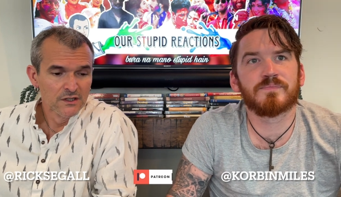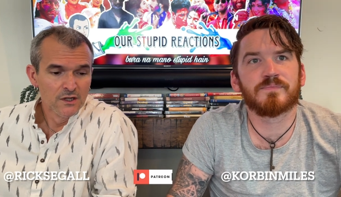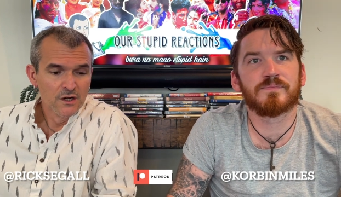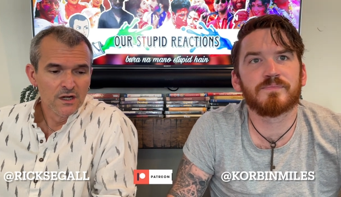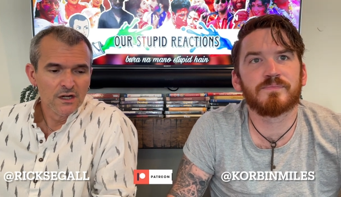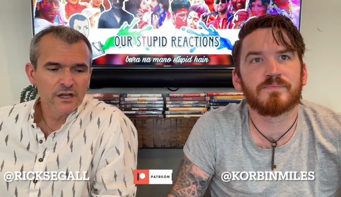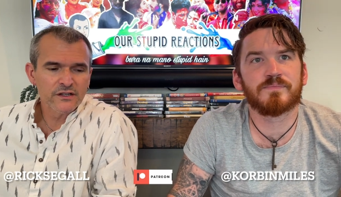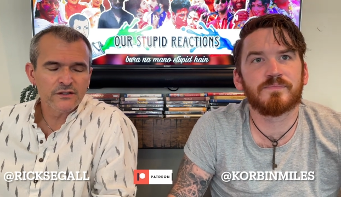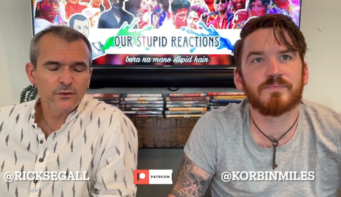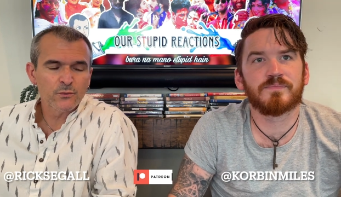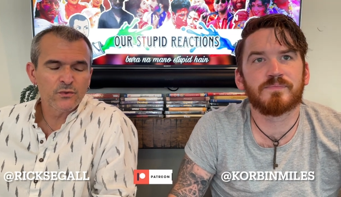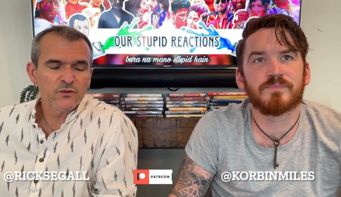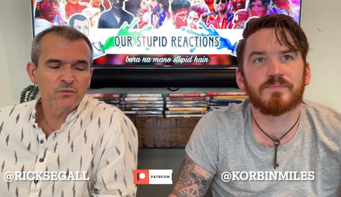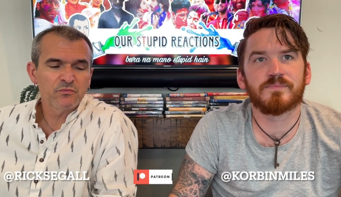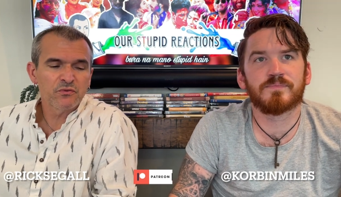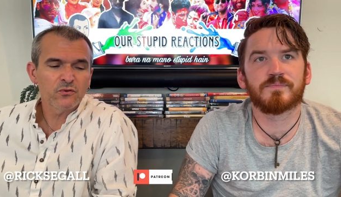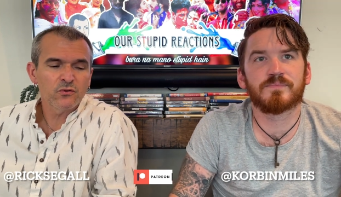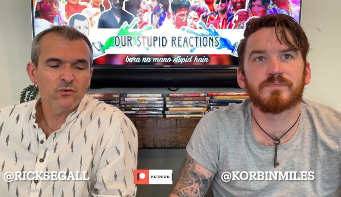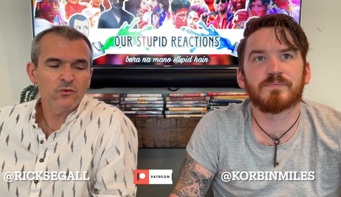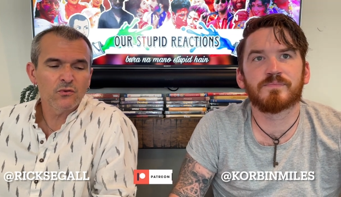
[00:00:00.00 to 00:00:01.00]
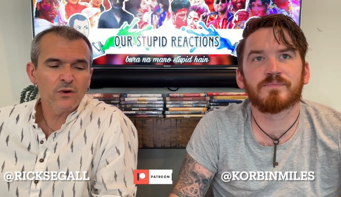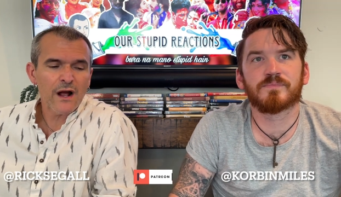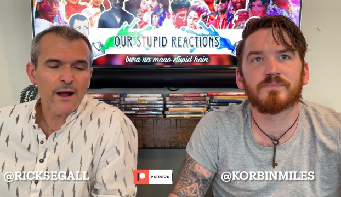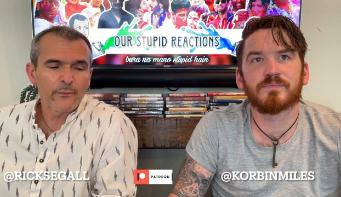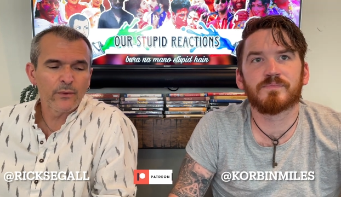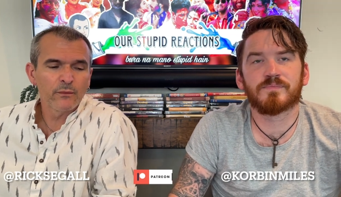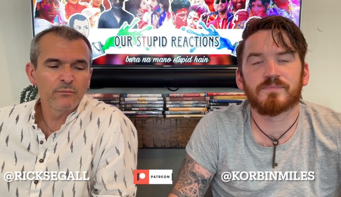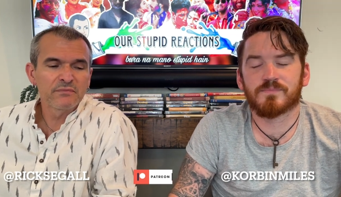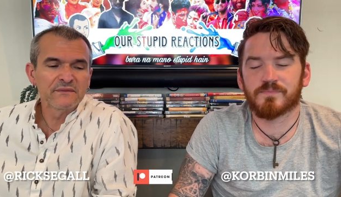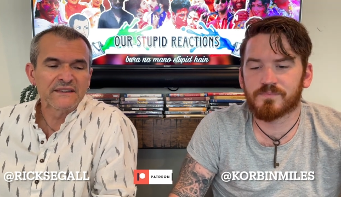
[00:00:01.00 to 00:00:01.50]
Speaker 1: Because it was
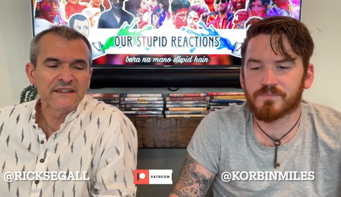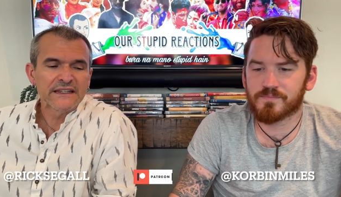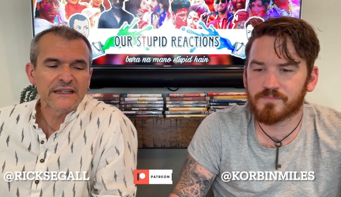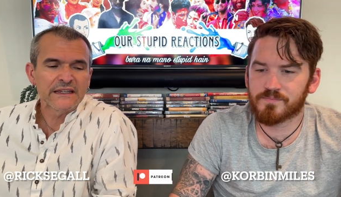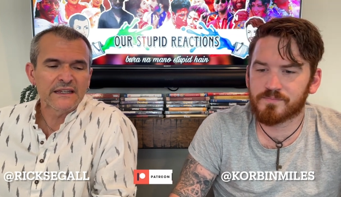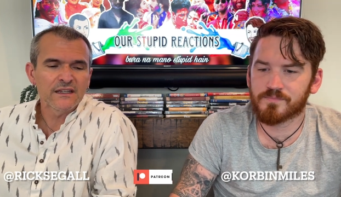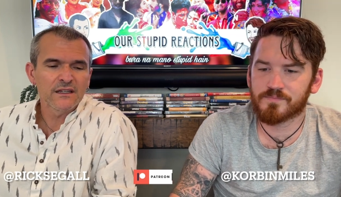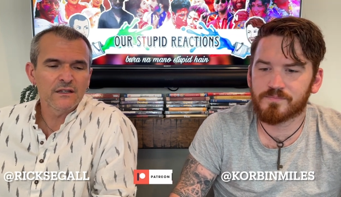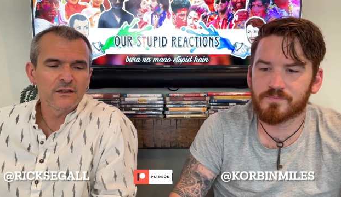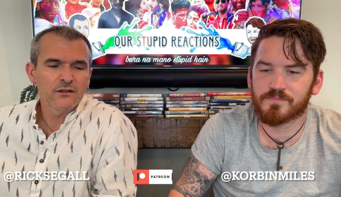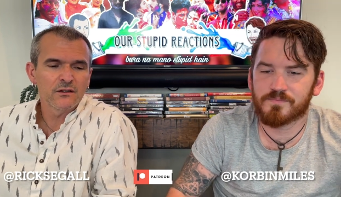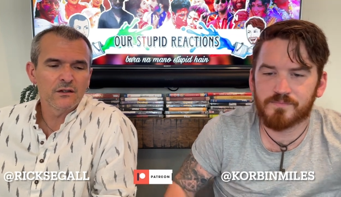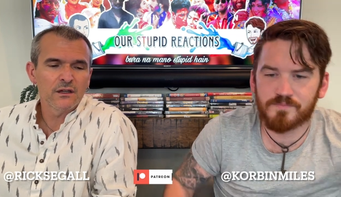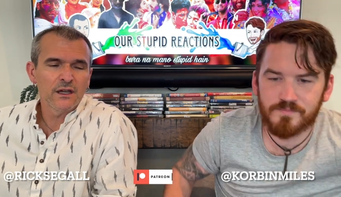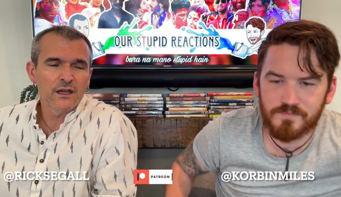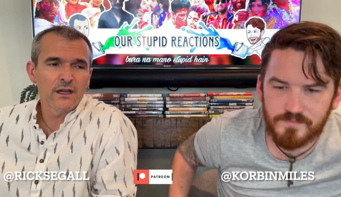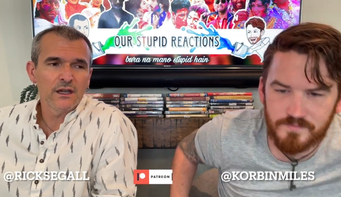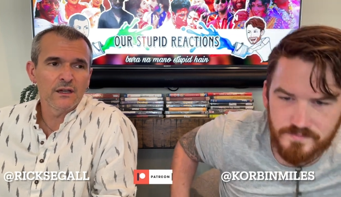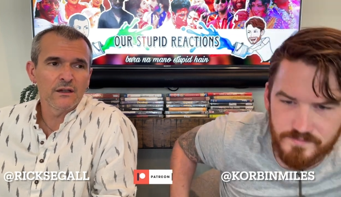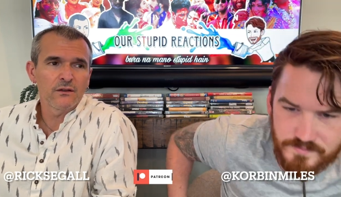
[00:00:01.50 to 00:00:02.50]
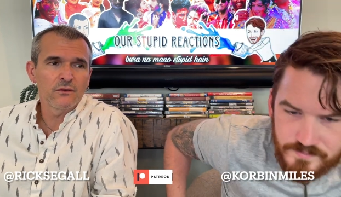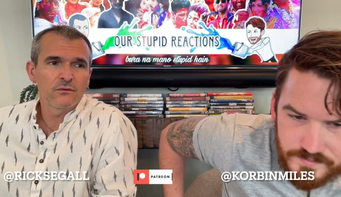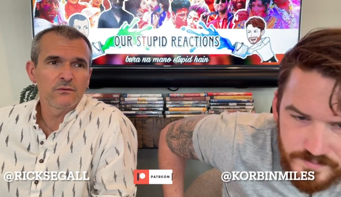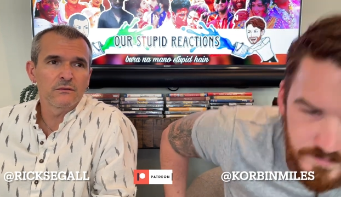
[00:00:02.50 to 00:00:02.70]
probably a